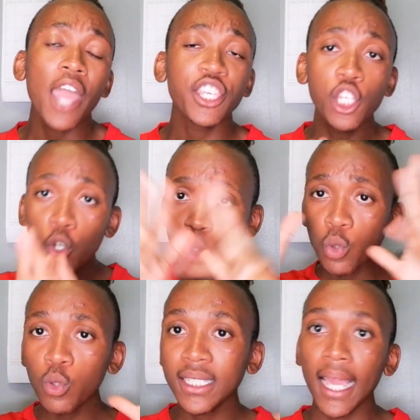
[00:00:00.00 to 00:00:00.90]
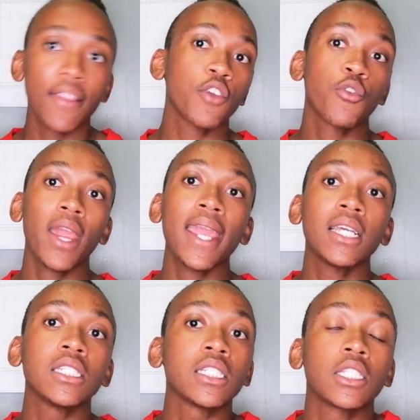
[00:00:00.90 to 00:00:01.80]
you say that Rare
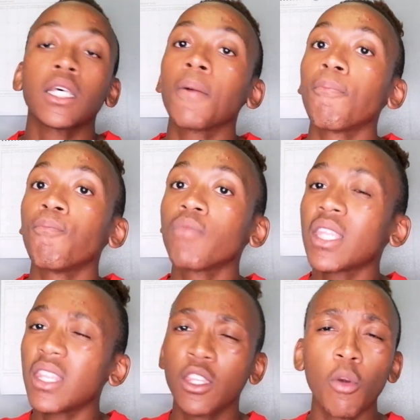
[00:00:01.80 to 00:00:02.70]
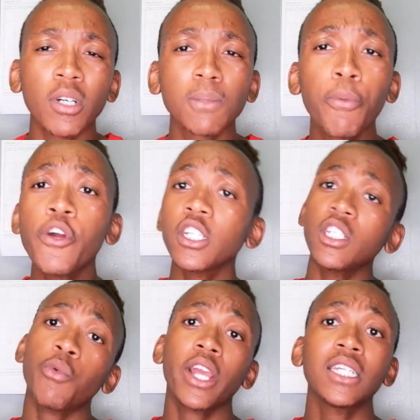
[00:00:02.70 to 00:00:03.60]
is the most
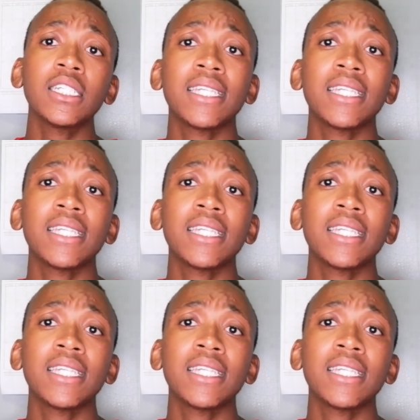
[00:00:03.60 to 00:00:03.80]
personal record to